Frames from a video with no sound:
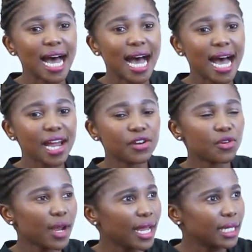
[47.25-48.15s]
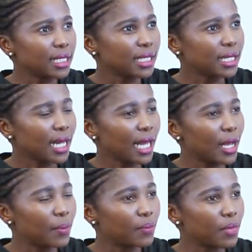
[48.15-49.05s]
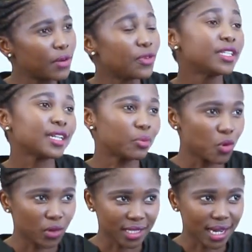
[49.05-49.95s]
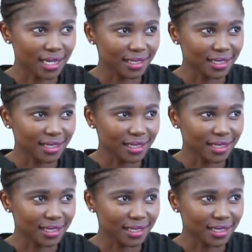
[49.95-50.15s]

I read Rich Dad Poor Dad